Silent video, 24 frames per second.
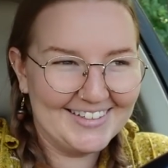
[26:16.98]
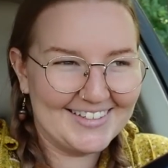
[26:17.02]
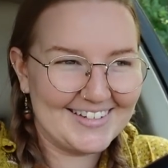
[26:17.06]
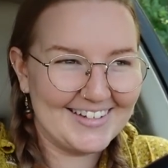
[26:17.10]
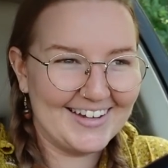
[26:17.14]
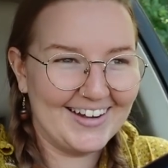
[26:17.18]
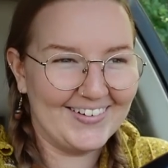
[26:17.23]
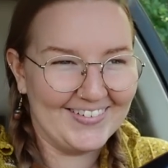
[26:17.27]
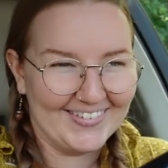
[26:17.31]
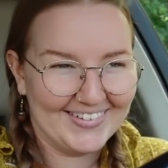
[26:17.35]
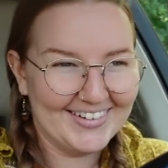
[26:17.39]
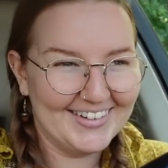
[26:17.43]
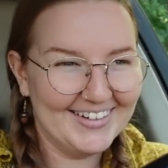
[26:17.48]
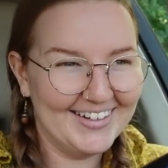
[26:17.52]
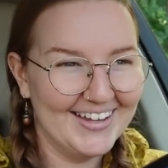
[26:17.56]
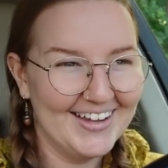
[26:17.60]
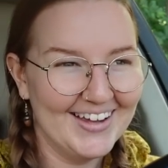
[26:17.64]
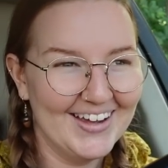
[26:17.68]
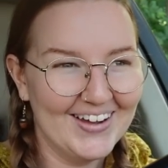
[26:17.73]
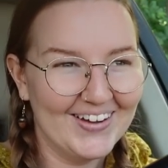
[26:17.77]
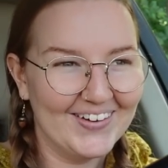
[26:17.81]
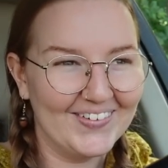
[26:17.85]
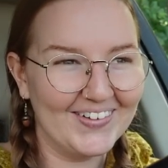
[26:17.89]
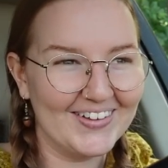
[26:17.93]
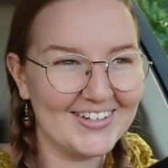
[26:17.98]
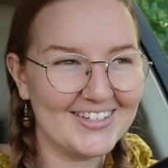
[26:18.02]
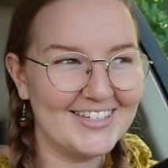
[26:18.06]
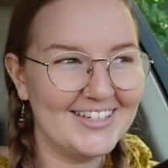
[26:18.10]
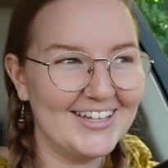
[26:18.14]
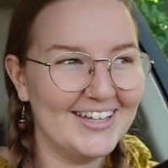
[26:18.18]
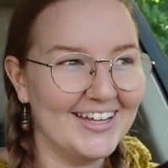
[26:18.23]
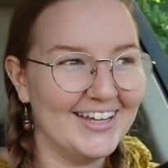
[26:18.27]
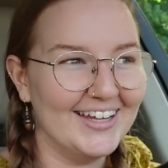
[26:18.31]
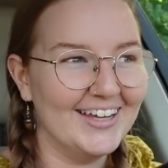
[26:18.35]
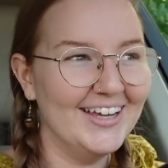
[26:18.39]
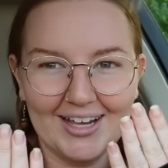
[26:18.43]
so we'll
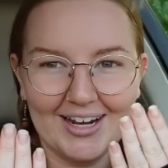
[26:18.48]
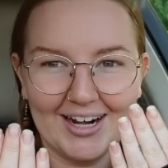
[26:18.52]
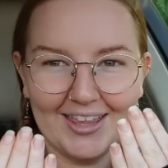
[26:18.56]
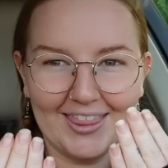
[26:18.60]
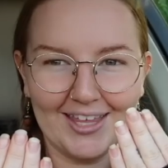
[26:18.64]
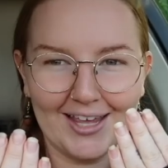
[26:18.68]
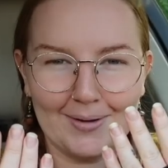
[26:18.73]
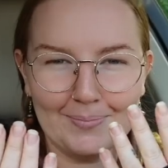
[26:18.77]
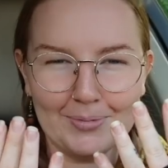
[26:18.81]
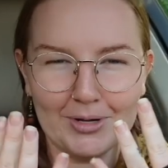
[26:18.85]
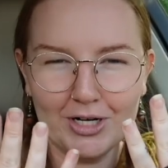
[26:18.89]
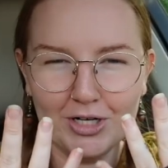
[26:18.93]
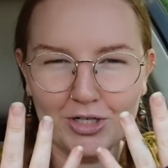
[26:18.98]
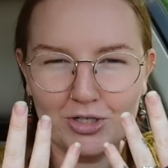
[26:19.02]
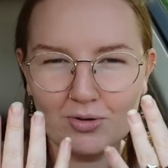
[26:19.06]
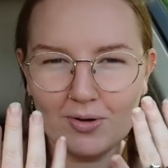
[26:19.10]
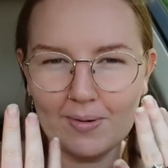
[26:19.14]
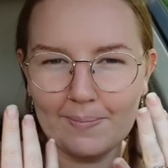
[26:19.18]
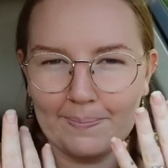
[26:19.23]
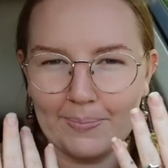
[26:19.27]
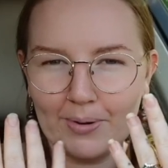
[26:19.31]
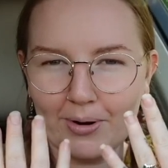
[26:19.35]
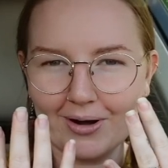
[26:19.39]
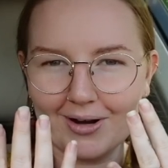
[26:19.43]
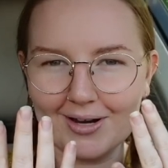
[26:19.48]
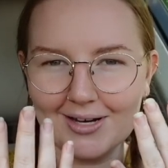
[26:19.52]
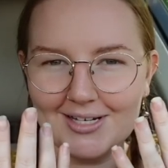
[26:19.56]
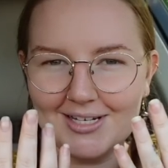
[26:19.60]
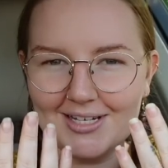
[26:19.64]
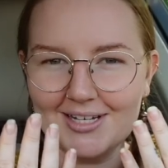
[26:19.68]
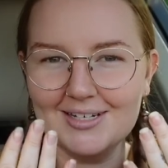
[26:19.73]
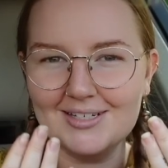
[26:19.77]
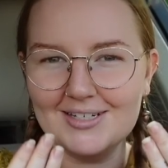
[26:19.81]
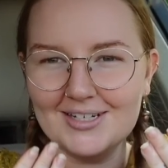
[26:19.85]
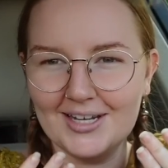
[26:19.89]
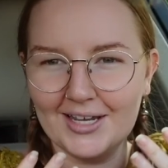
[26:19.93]
see. And I think I'm going to do a
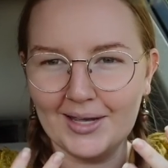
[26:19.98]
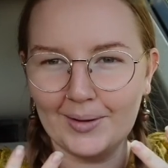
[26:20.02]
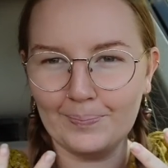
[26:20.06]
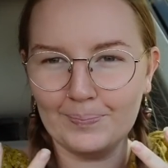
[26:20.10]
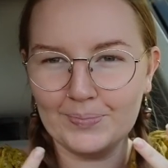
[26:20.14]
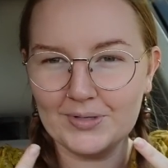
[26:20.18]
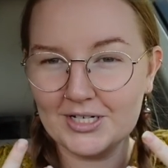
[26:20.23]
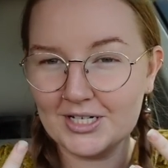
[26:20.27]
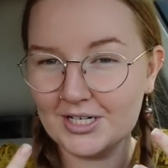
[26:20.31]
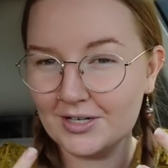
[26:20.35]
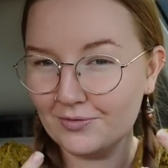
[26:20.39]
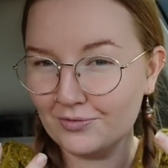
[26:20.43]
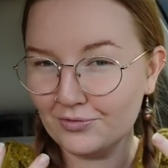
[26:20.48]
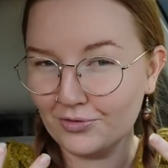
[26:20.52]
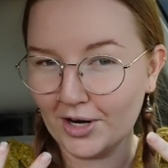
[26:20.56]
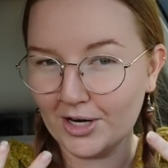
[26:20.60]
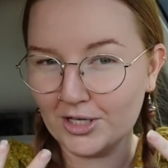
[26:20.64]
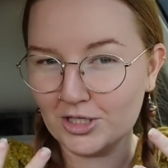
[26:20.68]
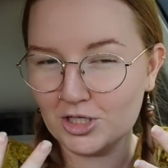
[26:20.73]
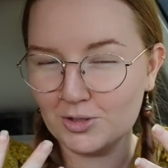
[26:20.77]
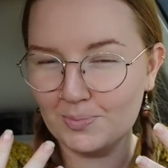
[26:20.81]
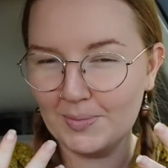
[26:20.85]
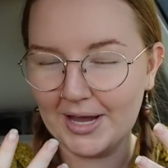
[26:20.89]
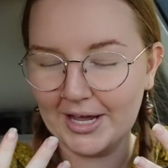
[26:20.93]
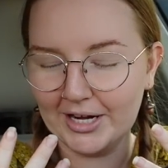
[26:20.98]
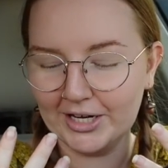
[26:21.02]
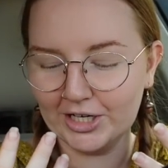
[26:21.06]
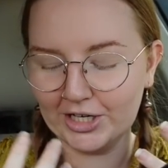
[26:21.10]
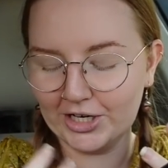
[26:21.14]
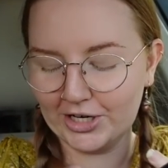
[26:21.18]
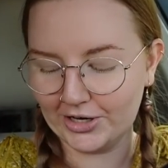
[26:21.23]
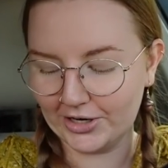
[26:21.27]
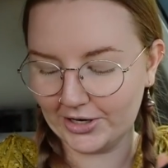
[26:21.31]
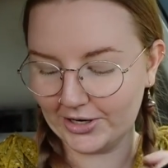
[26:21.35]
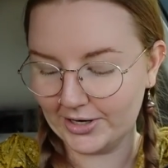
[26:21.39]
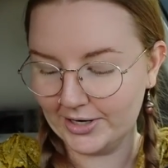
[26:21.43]
burgundy tipped French
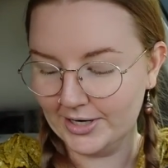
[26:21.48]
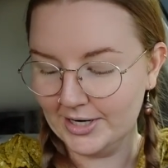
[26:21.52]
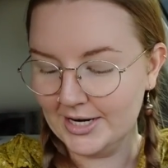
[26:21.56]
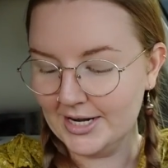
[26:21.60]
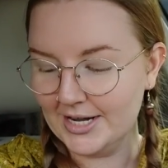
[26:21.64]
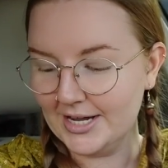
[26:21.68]
manicure.